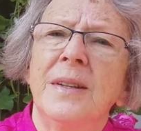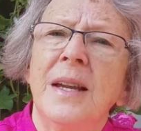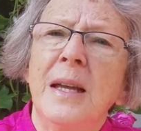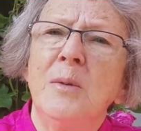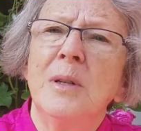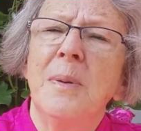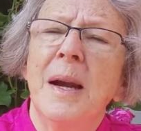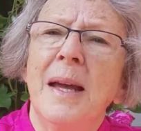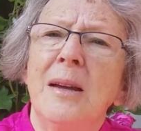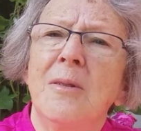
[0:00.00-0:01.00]
that he would
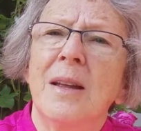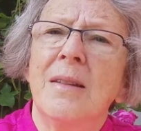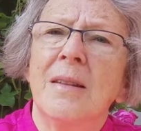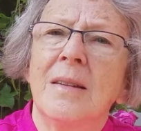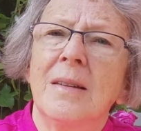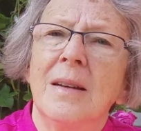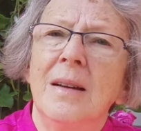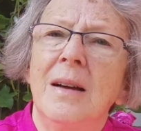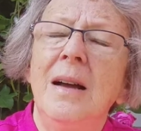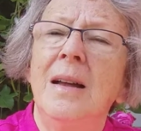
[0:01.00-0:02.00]
play with.
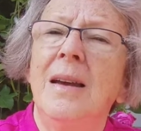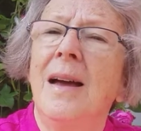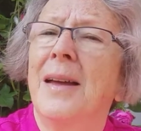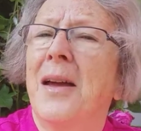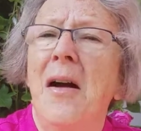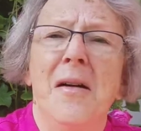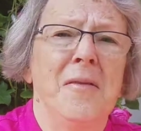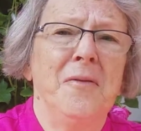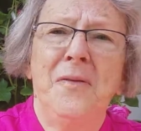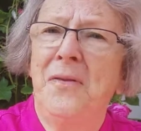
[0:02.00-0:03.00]
I
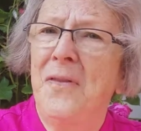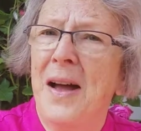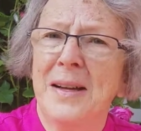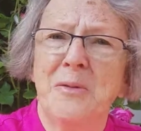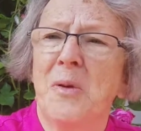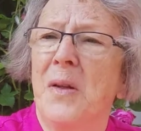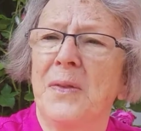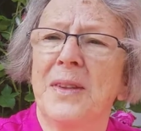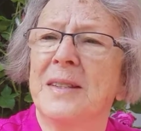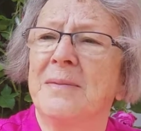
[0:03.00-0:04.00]
can't find
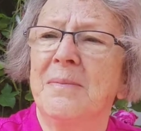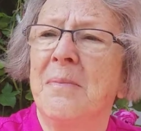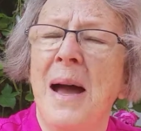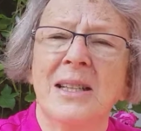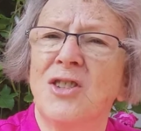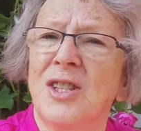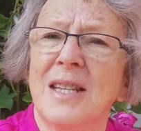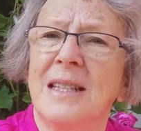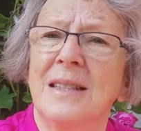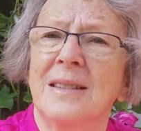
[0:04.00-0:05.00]
one that
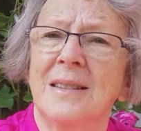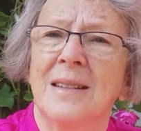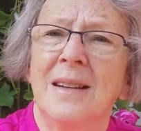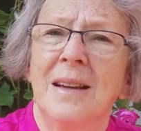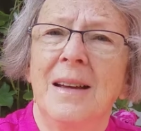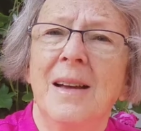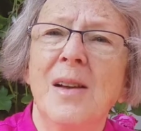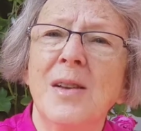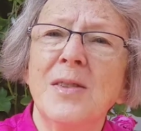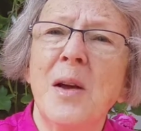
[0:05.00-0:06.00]
matches it.
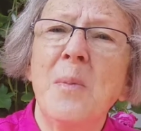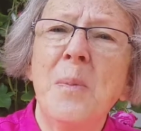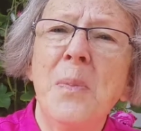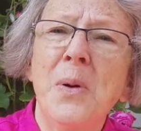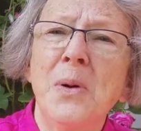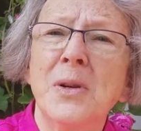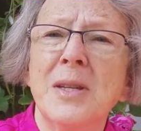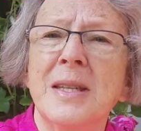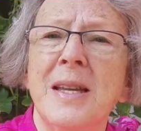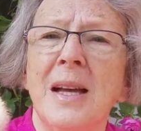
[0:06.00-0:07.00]
So poor,
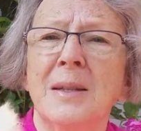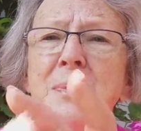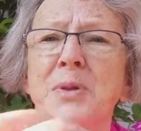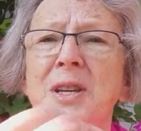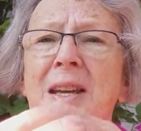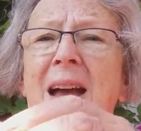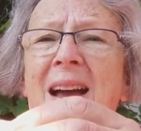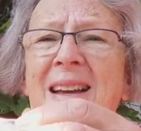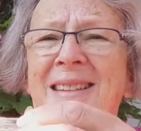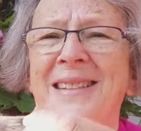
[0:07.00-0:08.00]
sad pussycat.
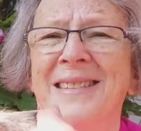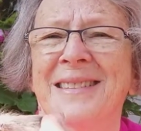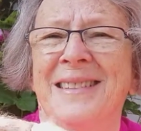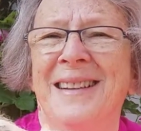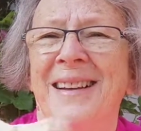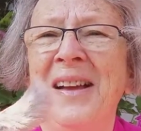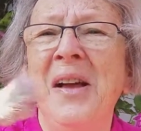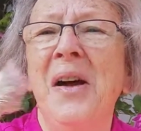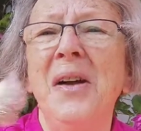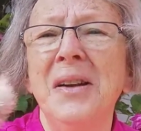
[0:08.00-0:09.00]

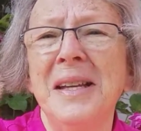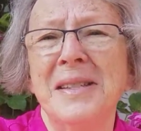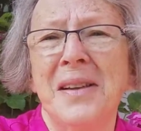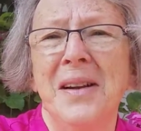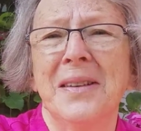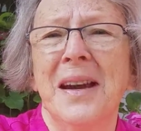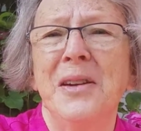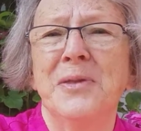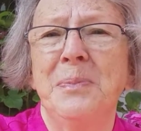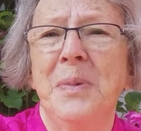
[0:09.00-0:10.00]
All he's got
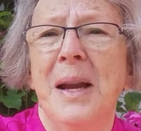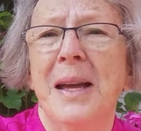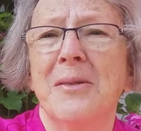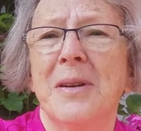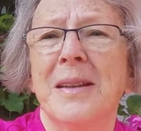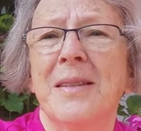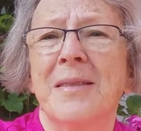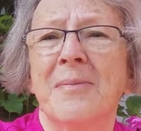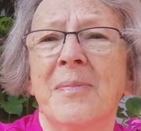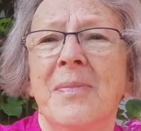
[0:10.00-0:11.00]
left to play with
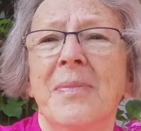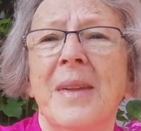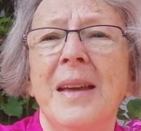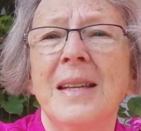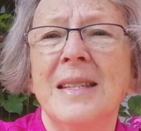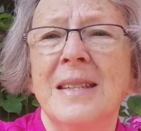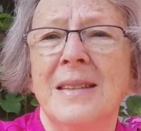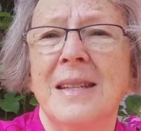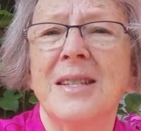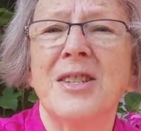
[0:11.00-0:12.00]
is
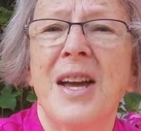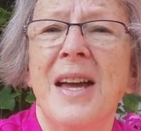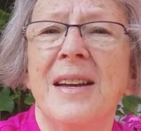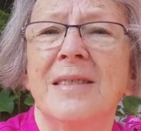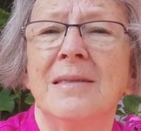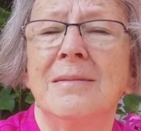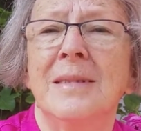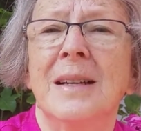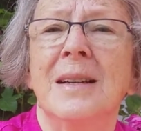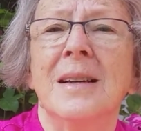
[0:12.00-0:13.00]
his tail.
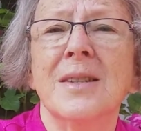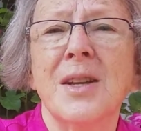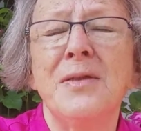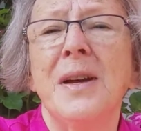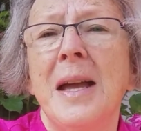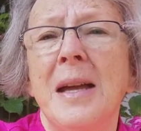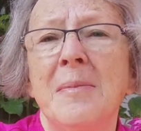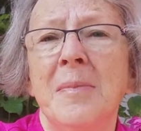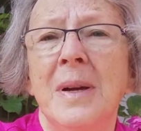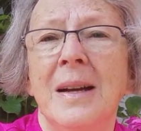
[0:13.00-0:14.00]
So for
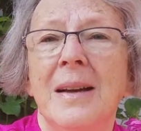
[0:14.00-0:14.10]
him,